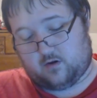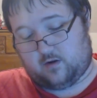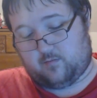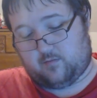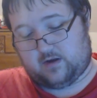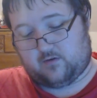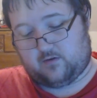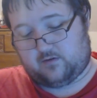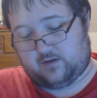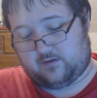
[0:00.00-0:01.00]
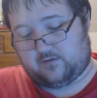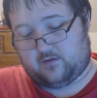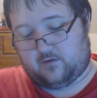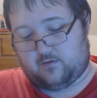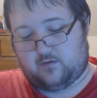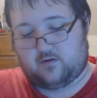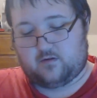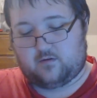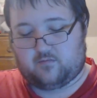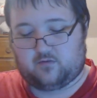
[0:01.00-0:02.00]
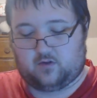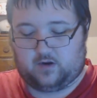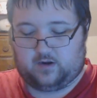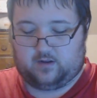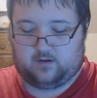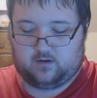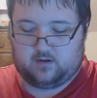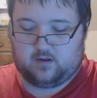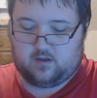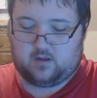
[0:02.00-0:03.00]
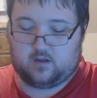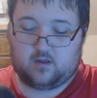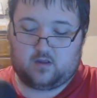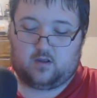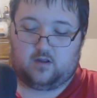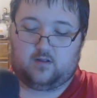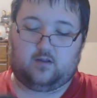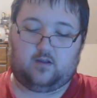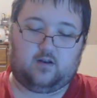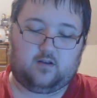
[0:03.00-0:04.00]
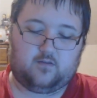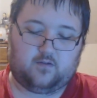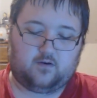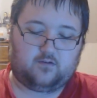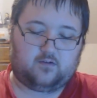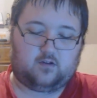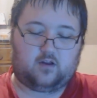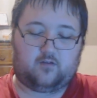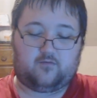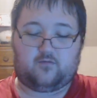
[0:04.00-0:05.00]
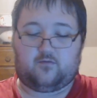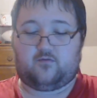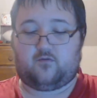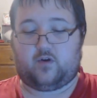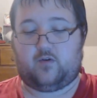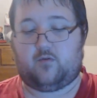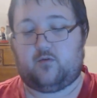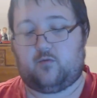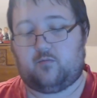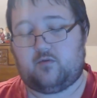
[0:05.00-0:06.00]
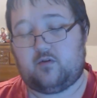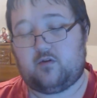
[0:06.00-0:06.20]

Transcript: turn it backwards like so, plug it in, and then there's a lot of free room.